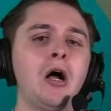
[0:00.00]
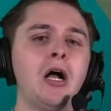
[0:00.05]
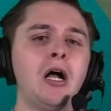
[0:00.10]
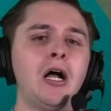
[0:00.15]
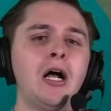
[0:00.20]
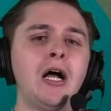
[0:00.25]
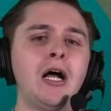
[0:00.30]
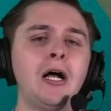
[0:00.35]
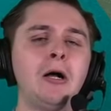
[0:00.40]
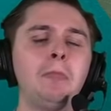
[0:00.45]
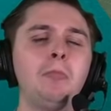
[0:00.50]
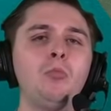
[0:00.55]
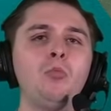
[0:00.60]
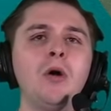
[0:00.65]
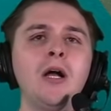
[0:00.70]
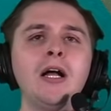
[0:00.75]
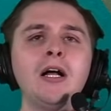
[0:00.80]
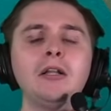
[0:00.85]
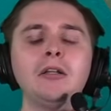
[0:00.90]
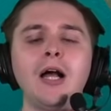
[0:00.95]
Uh,
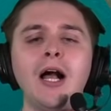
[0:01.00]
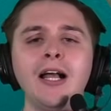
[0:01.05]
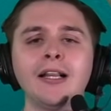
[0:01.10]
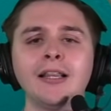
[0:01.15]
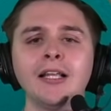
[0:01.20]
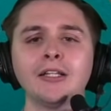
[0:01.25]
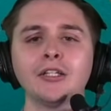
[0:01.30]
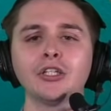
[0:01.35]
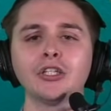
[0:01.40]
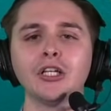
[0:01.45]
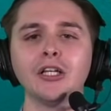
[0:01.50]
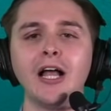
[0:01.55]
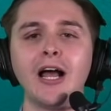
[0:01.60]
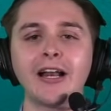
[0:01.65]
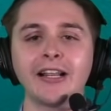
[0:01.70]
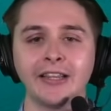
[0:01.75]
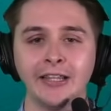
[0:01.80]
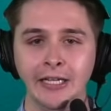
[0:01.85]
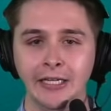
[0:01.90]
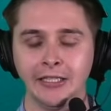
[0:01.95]
well, I think there's a
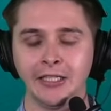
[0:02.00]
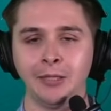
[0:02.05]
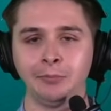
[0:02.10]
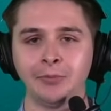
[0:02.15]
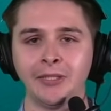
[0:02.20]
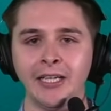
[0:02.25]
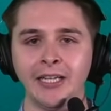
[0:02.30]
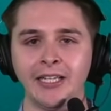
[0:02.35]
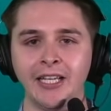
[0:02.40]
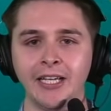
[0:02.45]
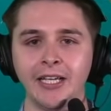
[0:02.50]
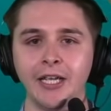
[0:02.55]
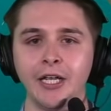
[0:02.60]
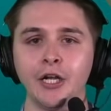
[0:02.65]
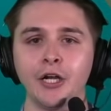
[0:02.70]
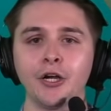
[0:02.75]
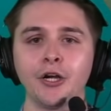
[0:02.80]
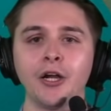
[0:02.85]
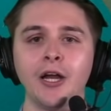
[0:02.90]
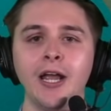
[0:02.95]
lot of things I'm thinking
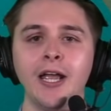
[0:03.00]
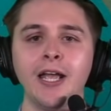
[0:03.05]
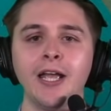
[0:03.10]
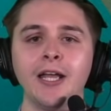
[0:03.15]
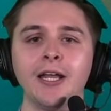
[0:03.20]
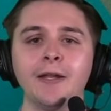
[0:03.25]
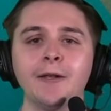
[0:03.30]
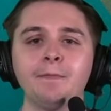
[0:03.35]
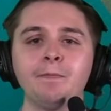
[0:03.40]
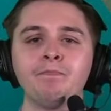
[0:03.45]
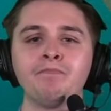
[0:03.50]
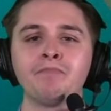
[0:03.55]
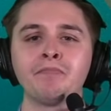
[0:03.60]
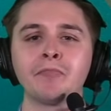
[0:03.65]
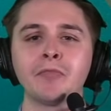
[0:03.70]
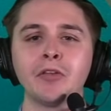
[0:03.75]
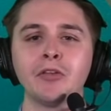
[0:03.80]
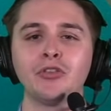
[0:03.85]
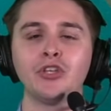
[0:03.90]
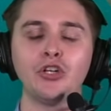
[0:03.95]
here. And
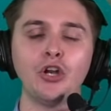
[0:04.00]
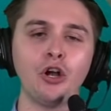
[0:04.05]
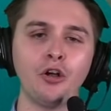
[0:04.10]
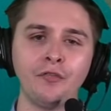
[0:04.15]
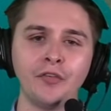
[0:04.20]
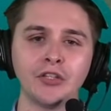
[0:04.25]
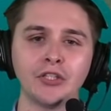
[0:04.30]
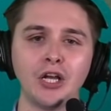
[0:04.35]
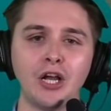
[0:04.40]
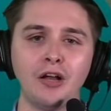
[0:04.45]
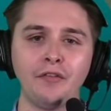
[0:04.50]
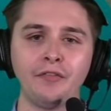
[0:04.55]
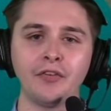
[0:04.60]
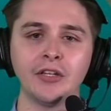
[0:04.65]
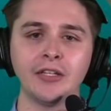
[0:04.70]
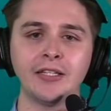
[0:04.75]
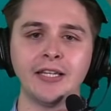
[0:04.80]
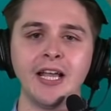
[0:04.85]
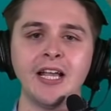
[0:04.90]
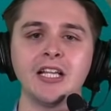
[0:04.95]
the Dolphins'
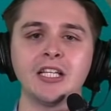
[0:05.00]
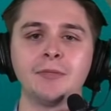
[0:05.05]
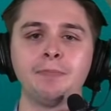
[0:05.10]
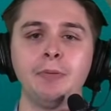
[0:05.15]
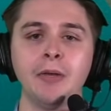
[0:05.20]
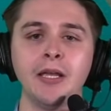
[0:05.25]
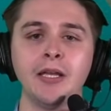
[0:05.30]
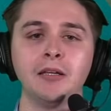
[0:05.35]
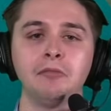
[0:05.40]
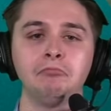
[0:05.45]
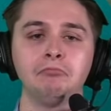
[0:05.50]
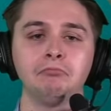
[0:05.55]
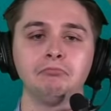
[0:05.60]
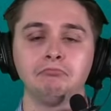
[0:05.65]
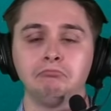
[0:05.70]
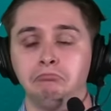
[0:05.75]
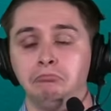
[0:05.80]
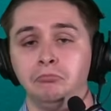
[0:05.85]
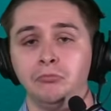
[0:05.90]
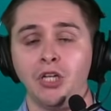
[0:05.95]
offense has been
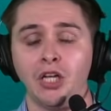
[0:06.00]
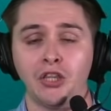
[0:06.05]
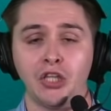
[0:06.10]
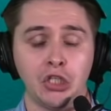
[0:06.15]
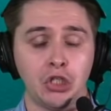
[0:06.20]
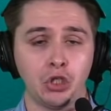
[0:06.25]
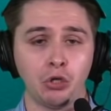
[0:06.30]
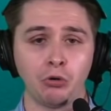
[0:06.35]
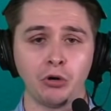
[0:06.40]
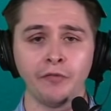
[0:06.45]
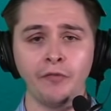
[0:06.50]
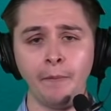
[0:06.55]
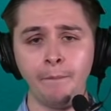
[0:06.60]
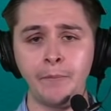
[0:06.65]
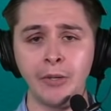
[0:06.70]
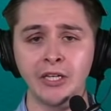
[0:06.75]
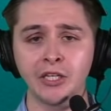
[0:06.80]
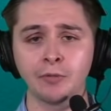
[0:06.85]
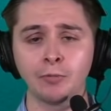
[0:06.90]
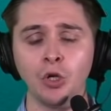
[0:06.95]
nothing short of
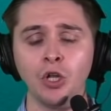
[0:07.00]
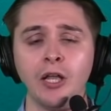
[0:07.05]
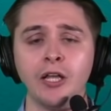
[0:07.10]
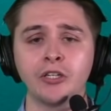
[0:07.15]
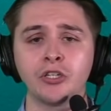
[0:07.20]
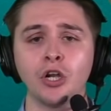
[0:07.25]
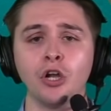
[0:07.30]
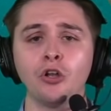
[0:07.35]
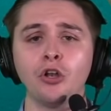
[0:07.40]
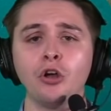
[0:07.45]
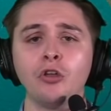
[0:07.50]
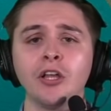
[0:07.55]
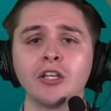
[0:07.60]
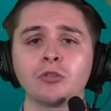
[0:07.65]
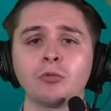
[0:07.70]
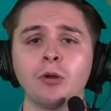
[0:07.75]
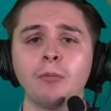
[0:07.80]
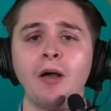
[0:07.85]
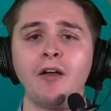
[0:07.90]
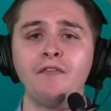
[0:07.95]
abysmal. As y'all know, that's
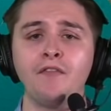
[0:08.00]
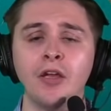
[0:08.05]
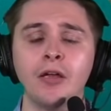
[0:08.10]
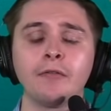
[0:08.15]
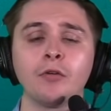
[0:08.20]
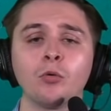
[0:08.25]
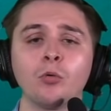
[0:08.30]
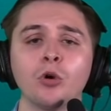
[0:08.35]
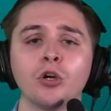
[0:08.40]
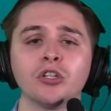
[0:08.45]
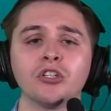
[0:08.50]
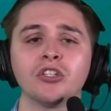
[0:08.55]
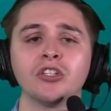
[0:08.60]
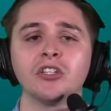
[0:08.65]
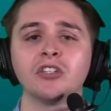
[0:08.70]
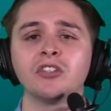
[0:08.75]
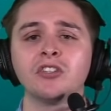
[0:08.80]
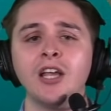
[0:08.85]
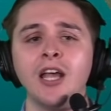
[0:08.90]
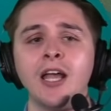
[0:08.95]
one of my favorite words
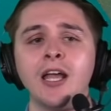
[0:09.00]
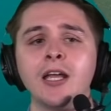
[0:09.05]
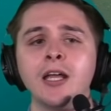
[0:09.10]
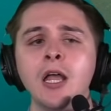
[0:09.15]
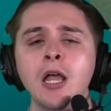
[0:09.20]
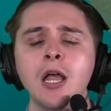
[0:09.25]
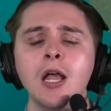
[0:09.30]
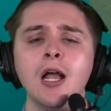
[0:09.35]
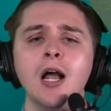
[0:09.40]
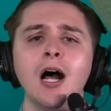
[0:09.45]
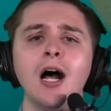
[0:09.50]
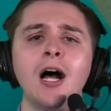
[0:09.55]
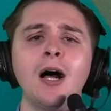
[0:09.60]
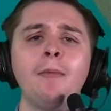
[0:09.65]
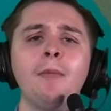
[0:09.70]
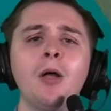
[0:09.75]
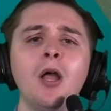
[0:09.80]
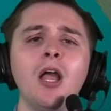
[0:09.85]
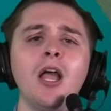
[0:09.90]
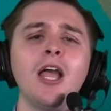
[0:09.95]
to say.
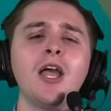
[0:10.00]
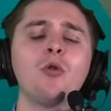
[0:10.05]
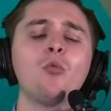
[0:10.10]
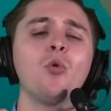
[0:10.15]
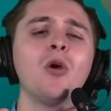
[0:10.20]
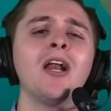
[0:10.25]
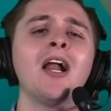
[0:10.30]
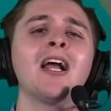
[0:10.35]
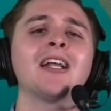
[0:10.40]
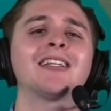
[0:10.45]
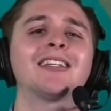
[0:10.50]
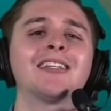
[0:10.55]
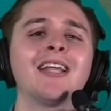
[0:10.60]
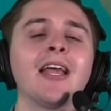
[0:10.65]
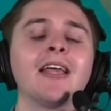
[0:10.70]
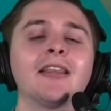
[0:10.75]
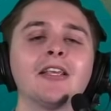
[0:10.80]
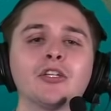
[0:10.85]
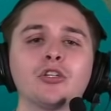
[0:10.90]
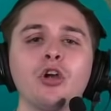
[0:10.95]
Um, and when I
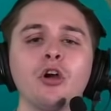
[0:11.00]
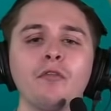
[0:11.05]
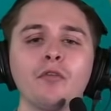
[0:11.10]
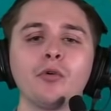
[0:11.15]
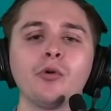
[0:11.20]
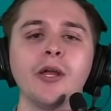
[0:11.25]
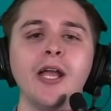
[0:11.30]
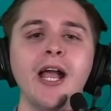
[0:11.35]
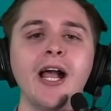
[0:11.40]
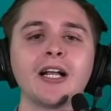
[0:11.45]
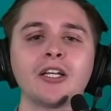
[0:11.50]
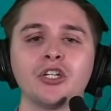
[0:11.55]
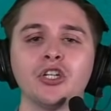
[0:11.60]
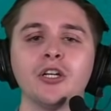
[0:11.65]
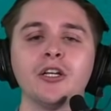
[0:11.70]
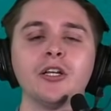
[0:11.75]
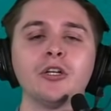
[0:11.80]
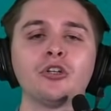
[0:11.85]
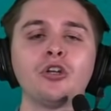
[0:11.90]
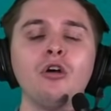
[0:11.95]
say this
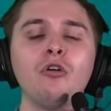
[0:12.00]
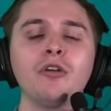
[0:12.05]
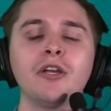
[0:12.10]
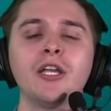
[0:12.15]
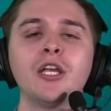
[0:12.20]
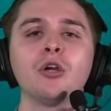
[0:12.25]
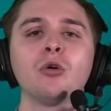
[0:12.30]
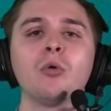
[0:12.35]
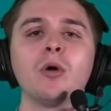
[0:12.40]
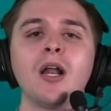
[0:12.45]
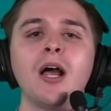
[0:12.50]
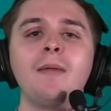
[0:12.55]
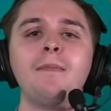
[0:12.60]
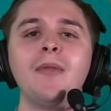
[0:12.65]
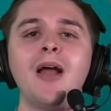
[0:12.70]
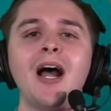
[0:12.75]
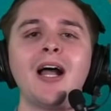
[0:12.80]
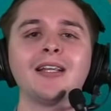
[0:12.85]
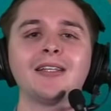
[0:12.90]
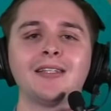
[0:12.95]
overreaction, don't hear what I'm
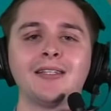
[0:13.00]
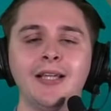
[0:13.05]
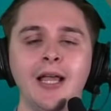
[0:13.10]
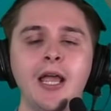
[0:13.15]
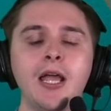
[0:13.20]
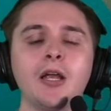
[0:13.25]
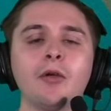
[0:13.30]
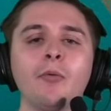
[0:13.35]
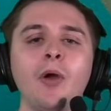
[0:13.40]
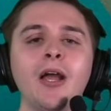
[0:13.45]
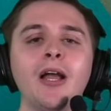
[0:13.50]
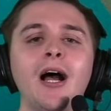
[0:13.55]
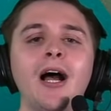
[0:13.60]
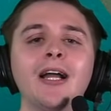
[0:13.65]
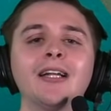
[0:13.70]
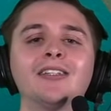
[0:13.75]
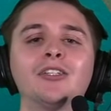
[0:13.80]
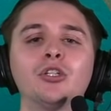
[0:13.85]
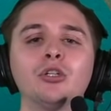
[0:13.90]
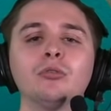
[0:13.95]
not saying, right?
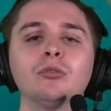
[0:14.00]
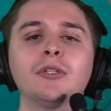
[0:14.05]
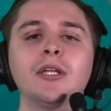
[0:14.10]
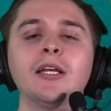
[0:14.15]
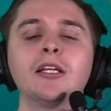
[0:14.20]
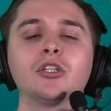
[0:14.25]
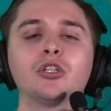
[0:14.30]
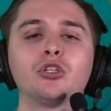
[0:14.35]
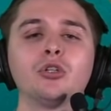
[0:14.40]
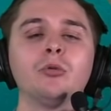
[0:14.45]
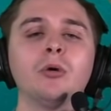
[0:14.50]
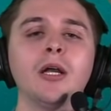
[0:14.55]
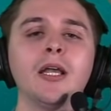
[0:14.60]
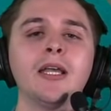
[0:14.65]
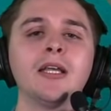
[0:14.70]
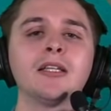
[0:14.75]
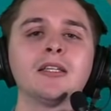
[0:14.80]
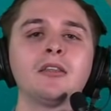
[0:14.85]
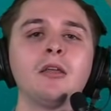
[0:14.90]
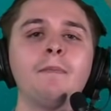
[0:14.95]
I do think Tua
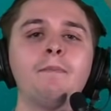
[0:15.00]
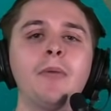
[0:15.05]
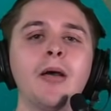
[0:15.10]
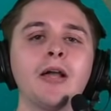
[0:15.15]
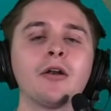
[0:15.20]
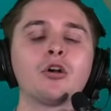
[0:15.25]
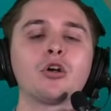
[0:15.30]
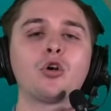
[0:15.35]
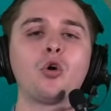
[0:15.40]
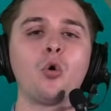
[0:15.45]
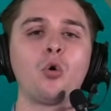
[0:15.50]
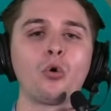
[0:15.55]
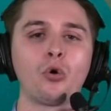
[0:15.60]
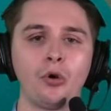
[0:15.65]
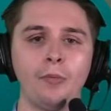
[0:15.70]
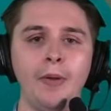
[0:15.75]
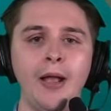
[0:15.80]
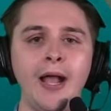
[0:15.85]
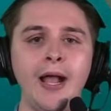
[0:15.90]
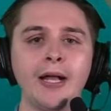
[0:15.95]
is the better
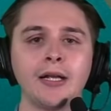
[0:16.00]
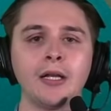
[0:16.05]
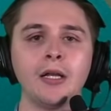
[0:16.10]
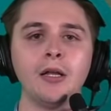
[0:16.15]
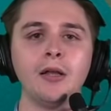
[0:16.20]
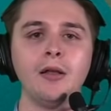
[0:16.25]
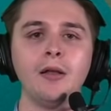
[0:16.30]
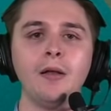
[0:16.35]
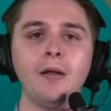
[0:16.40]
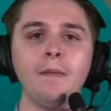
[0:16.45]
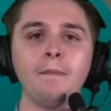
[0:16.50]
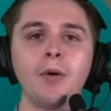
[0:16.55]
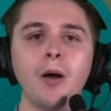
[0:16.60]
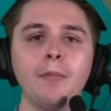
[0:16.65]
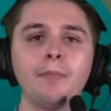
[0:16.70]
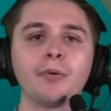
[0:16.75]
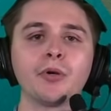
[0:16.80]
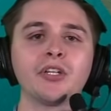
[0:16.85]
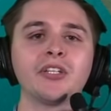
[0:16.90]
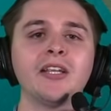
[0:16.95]
quarterback,
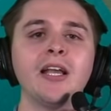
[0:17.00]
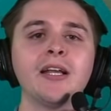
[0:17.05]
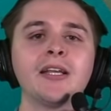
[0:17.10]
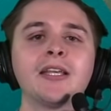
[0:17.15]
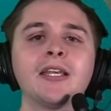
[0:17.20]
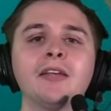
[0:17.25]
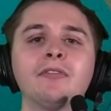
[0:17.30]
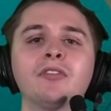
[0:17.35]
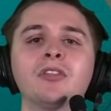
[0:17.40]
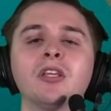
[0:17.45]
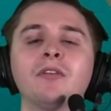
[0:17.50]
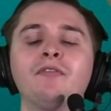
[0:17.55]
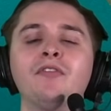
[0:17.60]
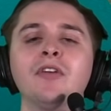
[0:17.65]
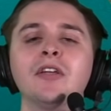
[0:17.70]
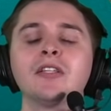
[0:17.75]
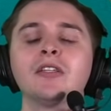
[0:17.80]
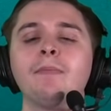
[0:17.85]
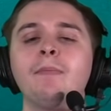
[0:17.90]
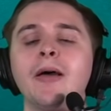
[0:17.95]
but Brissett gives the
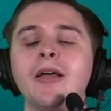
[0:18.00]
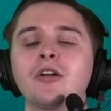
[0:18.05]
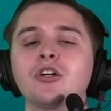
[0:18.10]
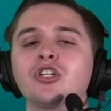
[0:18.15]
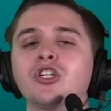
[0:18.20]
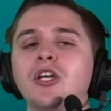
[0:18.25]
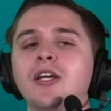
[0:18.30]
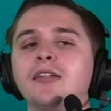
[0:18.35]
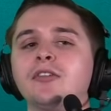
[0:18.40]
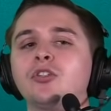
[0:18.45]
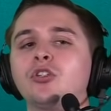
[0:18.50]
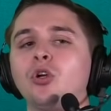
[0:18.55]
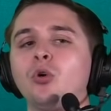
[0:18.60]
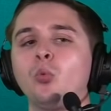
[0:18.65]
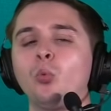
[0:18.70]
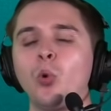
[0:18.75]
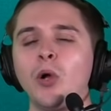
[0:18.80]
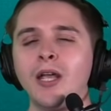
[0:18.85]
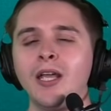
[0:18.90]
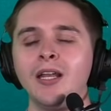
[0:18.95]
Fins a better chance to
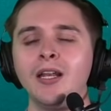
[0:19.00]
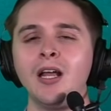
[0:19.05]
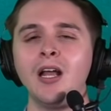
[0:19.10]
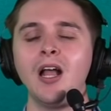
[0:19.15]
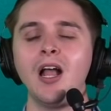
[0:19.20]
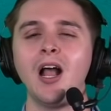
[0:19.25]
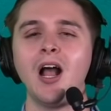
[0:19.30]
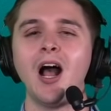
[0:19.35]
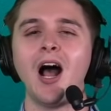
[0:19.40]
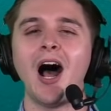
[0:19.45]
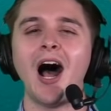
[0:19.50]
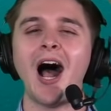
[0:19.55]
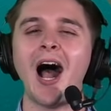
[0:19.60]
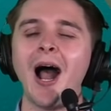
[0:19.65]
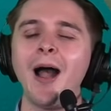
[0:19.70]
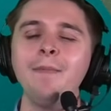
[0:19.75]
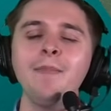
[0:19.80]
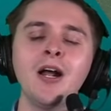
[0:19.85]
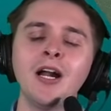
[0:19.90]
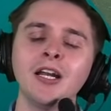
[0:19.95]
win.
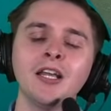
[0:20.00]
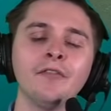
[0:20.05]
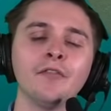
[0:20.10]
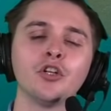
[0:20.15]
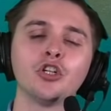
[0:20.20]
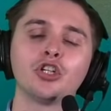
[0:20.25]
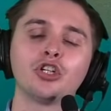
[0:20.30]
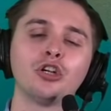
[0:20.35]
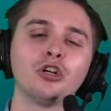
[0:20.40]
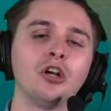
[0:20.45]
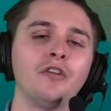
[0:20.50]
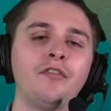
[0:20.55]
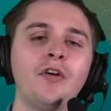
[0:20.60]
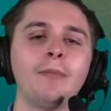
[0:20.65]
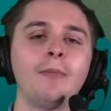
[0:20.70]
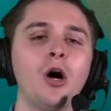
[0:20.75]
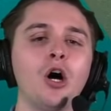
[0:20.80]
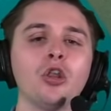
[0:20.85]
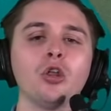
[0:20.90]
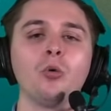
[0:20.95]
I'm not even sure if
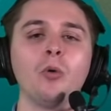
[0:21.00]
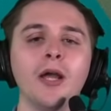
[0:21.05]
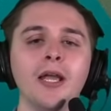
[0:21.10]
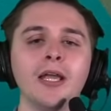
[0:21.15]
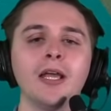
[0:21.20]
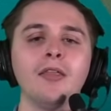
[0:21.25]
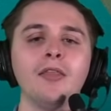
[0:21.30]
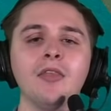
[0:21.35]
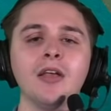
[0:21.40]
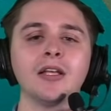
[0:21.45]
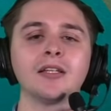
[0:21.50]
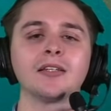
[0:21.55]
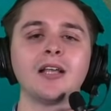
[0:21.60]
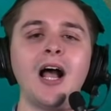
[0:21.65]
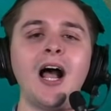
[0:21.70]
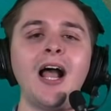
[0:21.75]
I'm all the way in this.